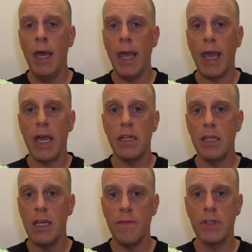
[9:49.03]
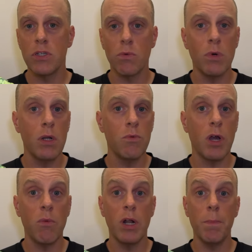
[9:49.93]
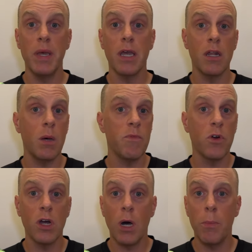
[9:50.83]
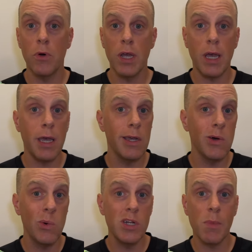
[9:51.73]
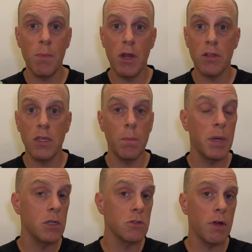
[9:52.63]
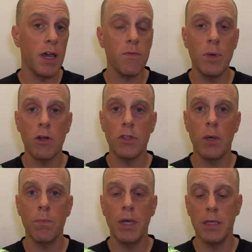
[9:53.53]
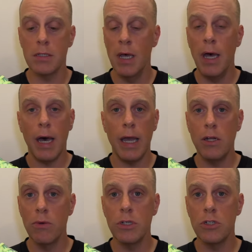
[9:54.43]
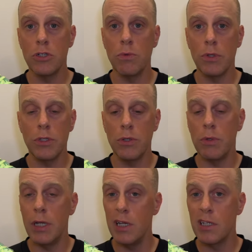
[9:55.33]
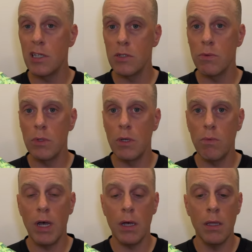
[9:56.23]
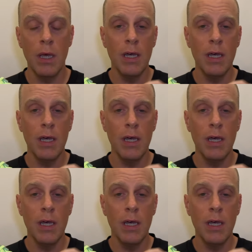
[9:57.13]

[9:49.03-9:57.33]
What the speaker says: And if it's a run where I want to pick it up for a couple K, go into my marathon pace or half marathon pace, I know this shoe will do it, and it does it really well.